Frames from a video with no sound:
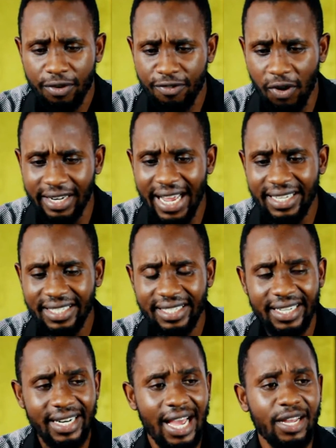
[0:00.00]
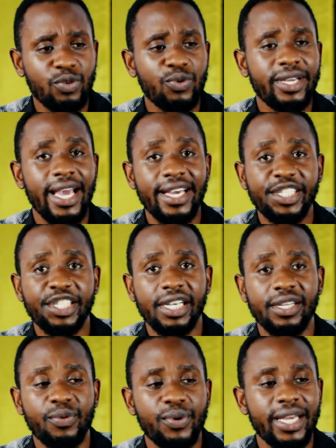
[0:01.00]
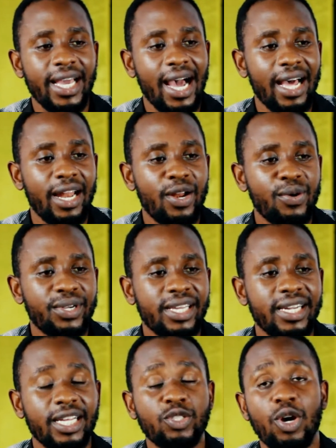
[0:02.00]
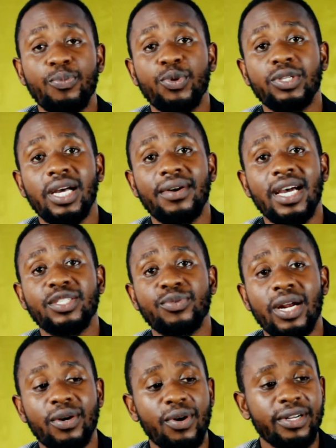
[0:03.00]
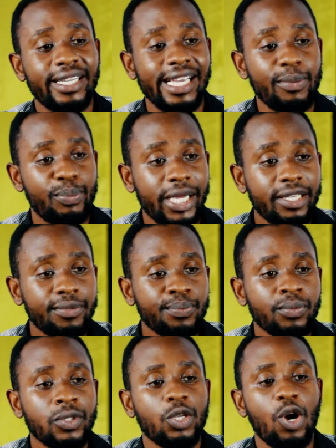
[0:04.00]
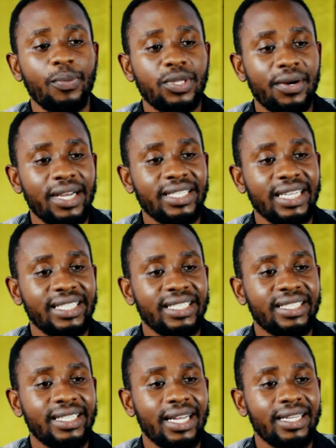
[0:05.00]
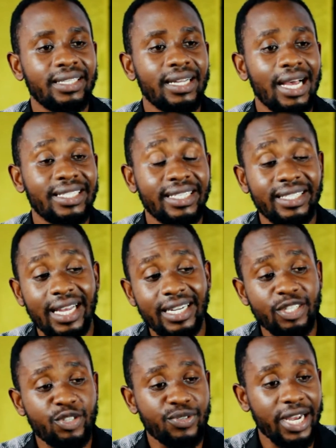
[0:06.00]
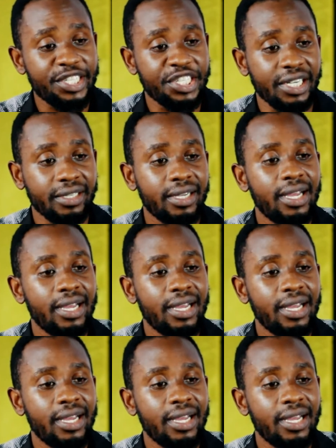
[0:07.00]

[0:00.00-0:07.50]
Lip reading: For nursing education, we are looking at computerized record keeping, computerized assisted instruction,